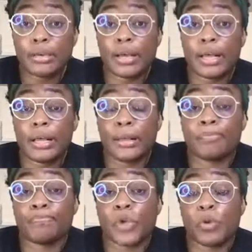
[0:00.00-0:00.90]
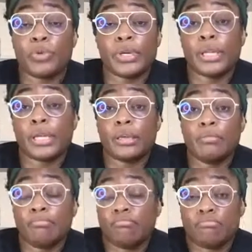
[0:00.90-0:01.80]
um, a
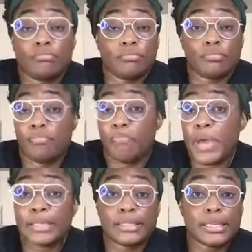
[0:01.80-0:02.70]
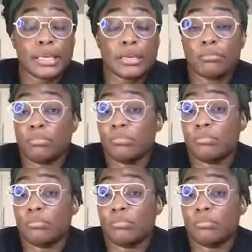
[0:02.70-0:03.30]
really basic,